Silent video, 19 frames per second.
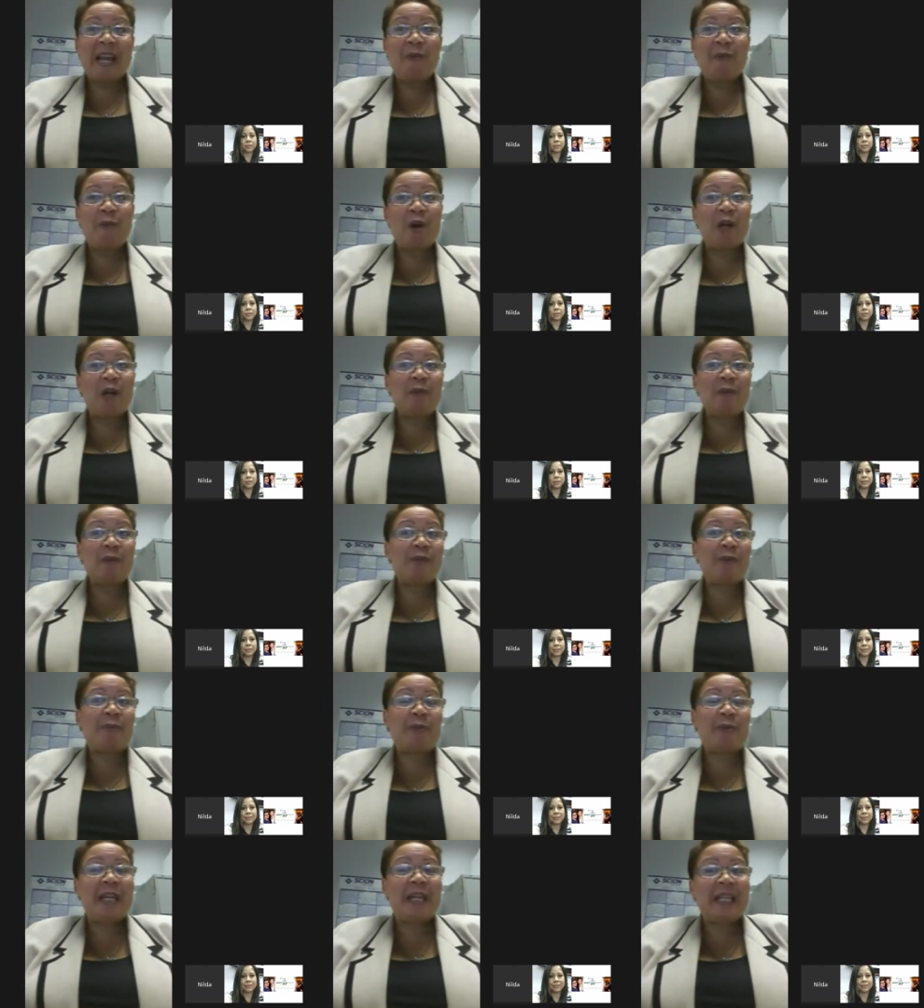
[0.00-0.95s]
and welcome to
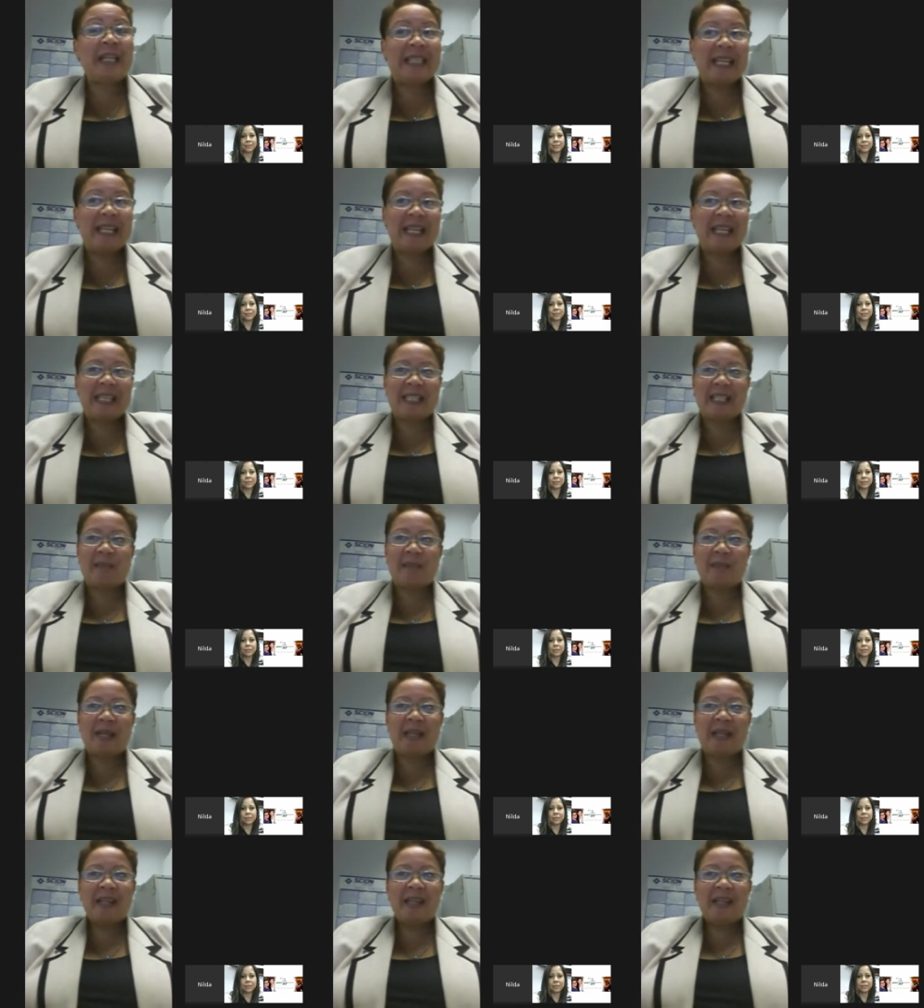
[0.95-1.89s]
the Pre-Latina
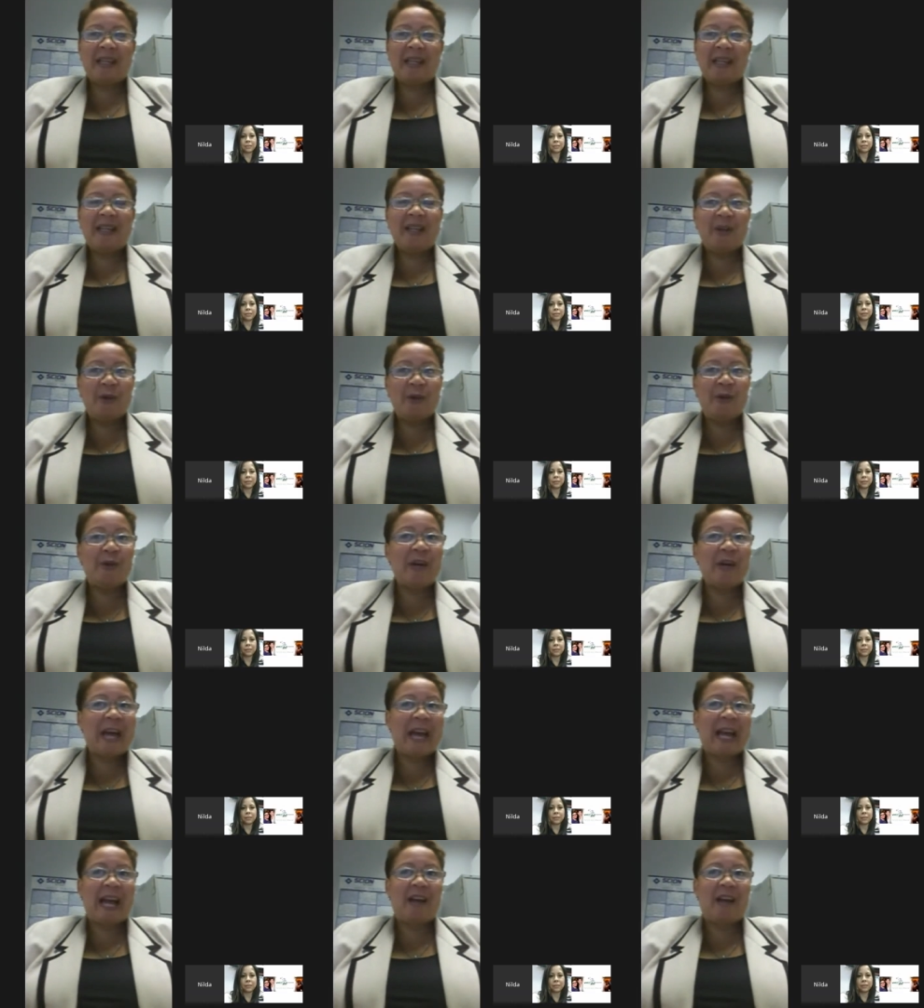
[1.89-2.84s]
Summit Google
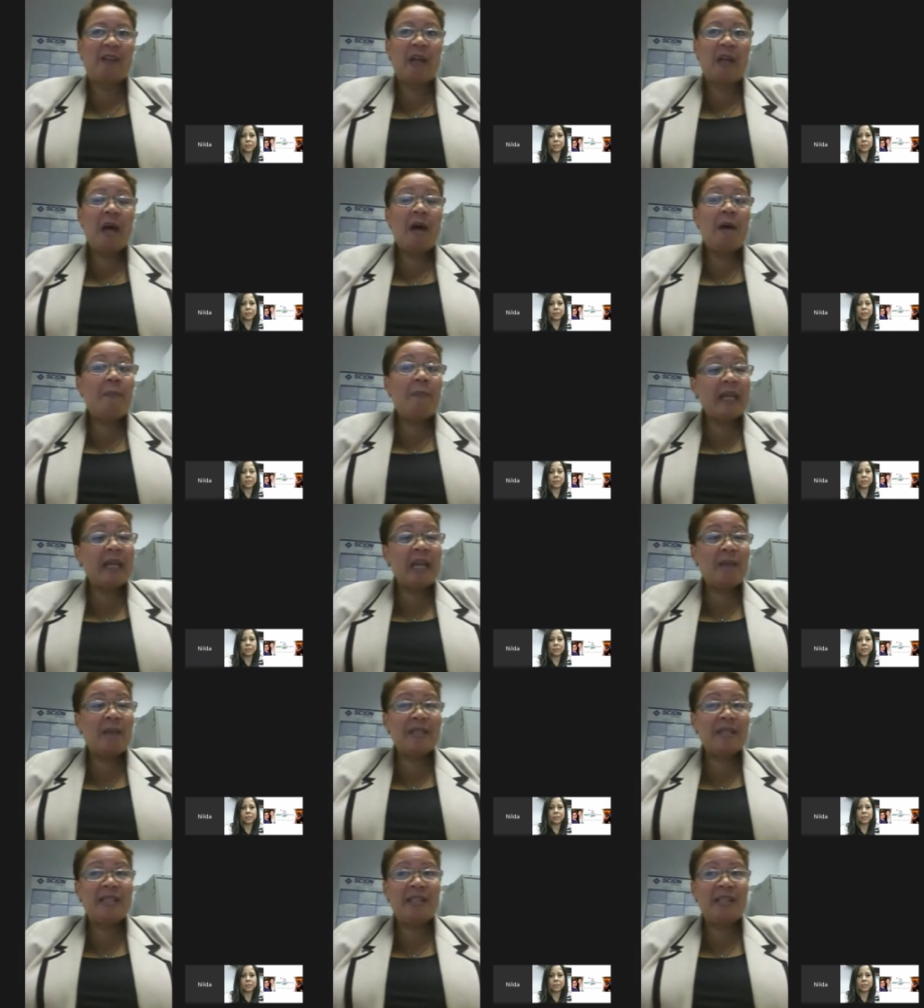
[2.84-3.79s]
Hangout. My
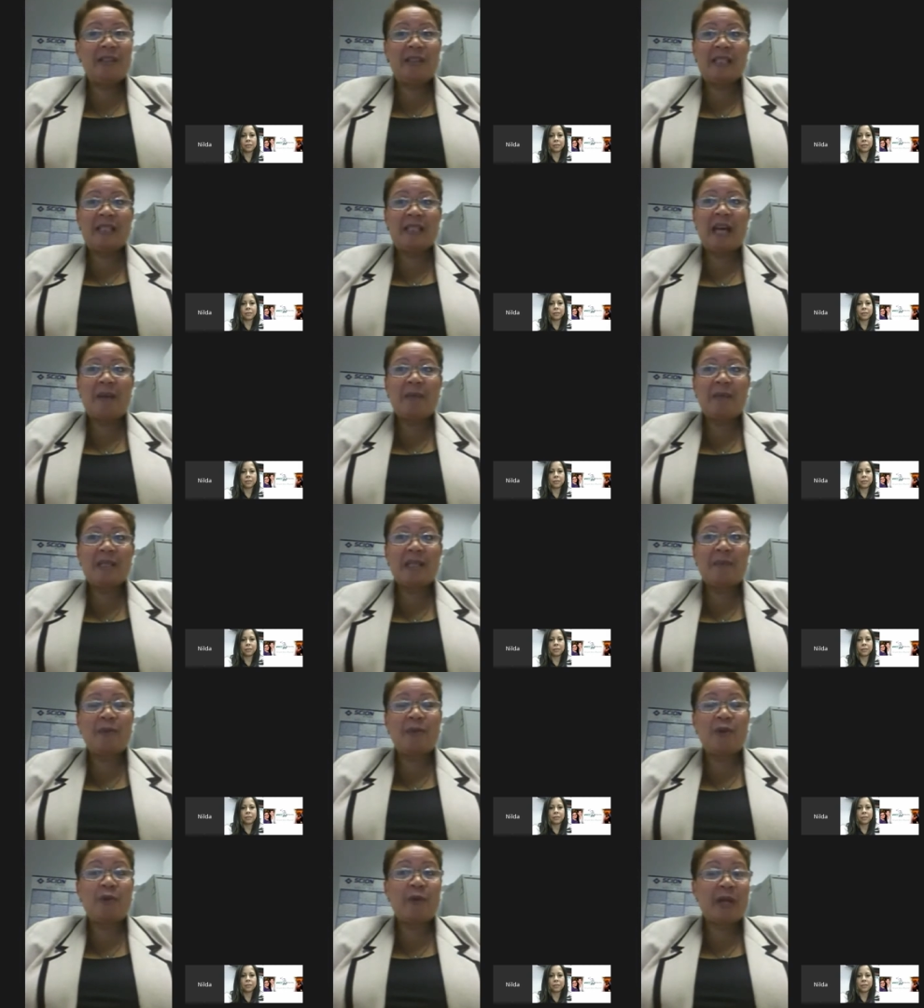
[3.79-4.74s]
name is Nilda Thomas.
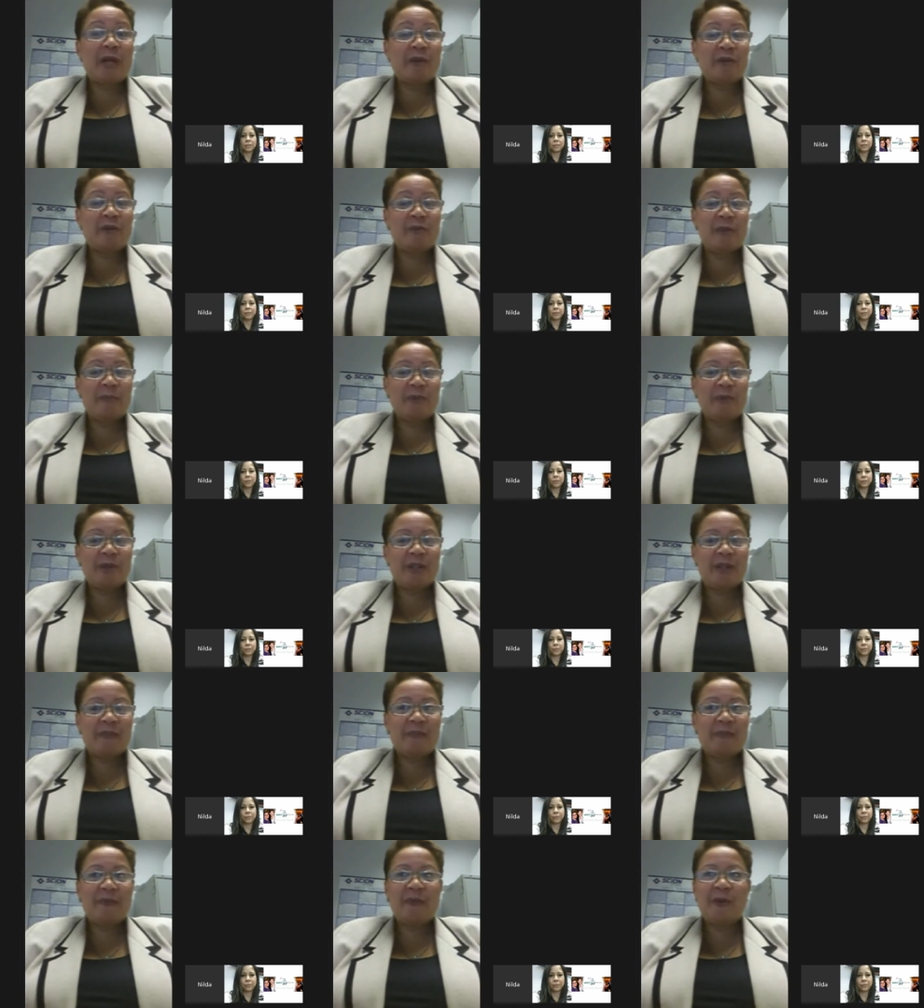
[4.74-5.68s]
I'm the Director of
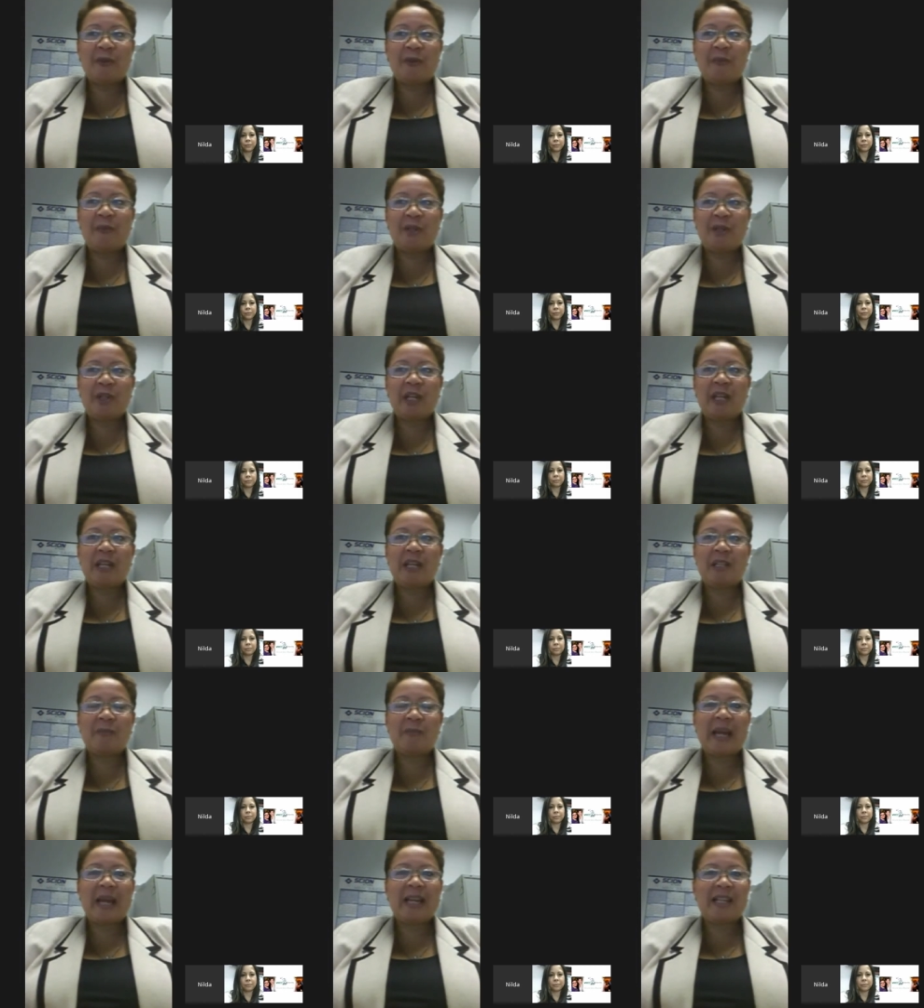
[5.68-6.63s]
Membership for the Michigan
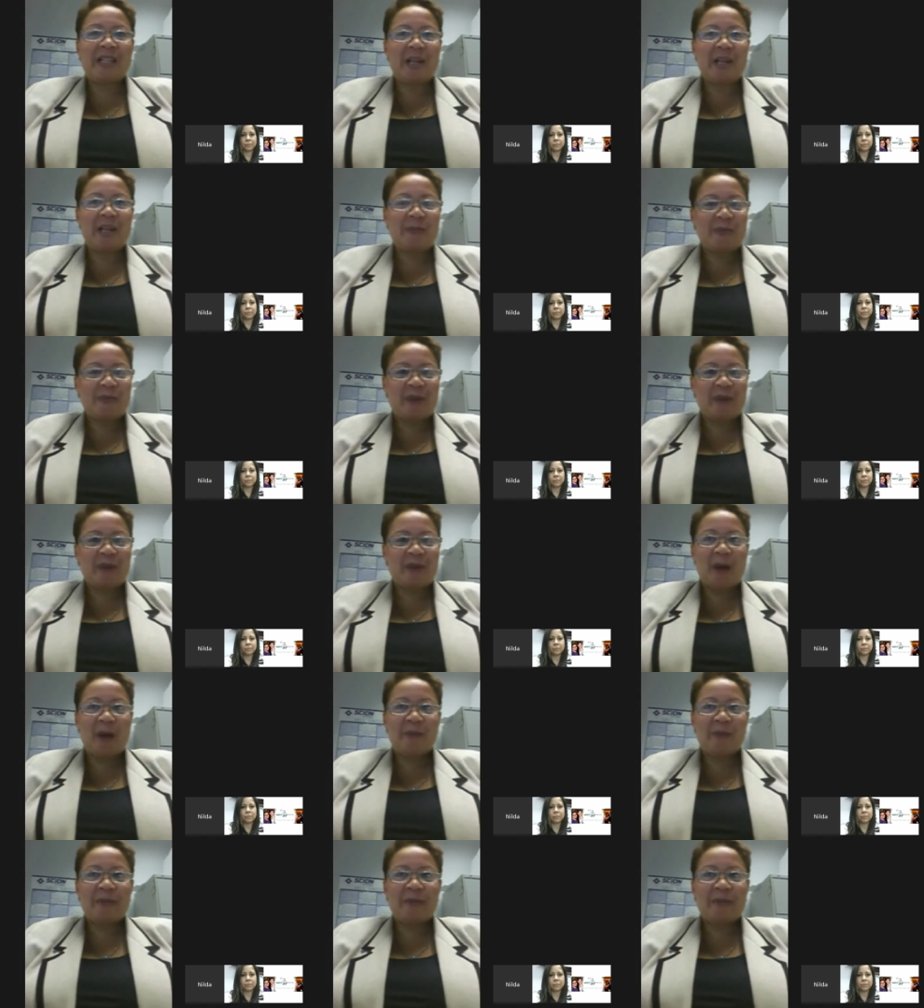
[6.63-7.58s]
Hispanic Chamber
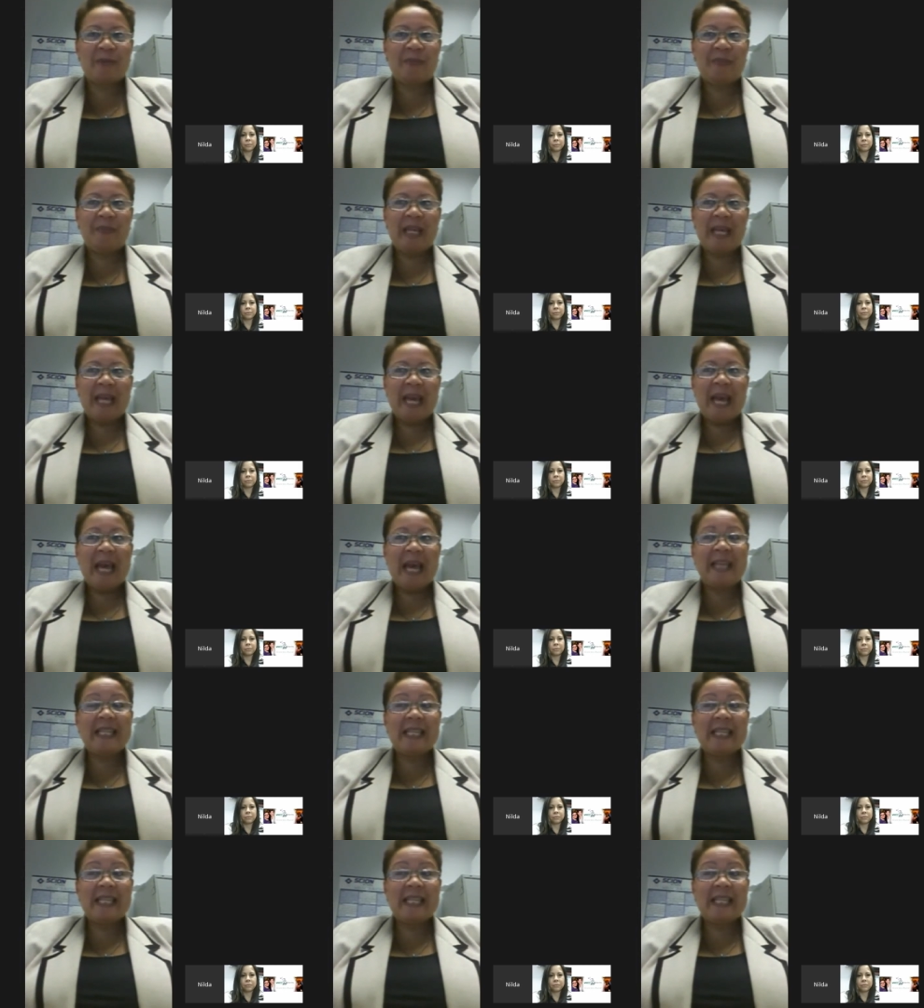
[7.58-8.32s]
of Commerce. And